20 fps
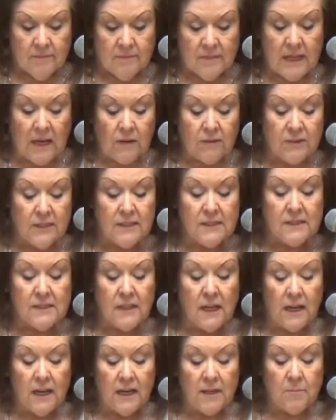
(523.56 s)
Now at
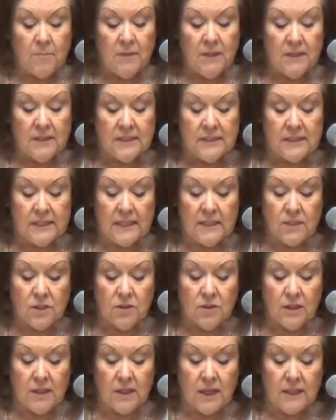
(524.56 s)
this time,
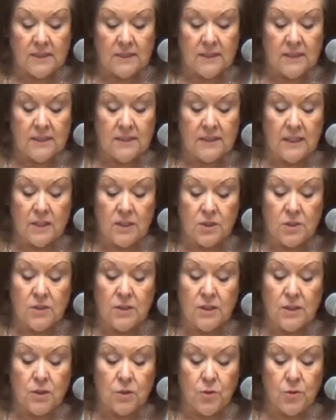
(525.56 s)
Caesar Augustus
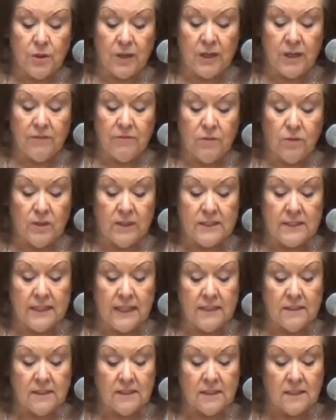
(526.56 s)
issued a decree for a
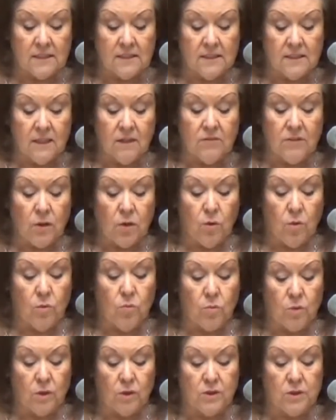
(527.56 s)
census of the whole
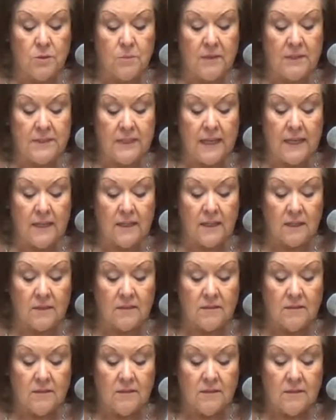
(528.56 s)
world to be
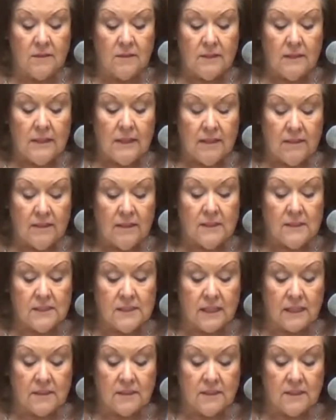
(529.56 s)
taken.
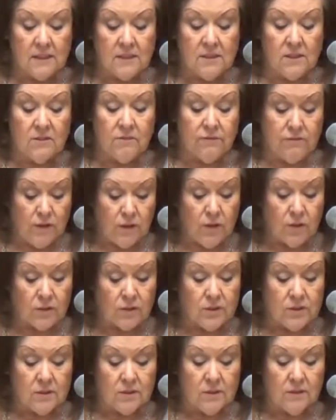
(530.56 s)
This census, the
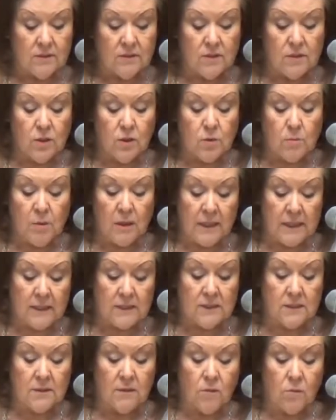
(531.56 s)
first, took
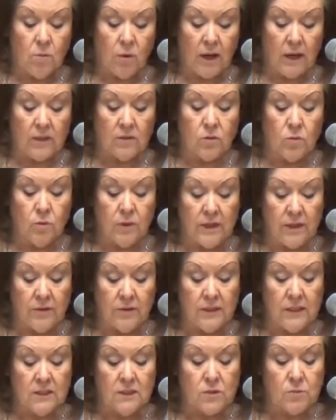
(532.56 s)
place while
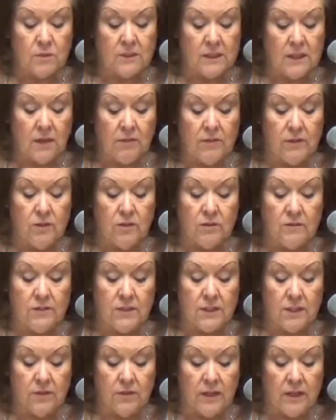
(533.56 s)
Quirinius was governor of
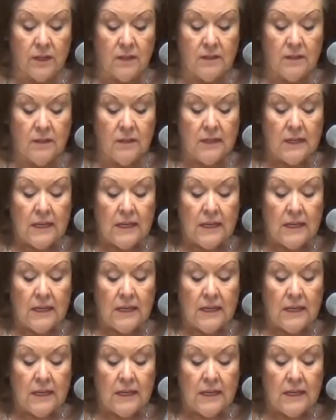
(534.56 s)
Syria,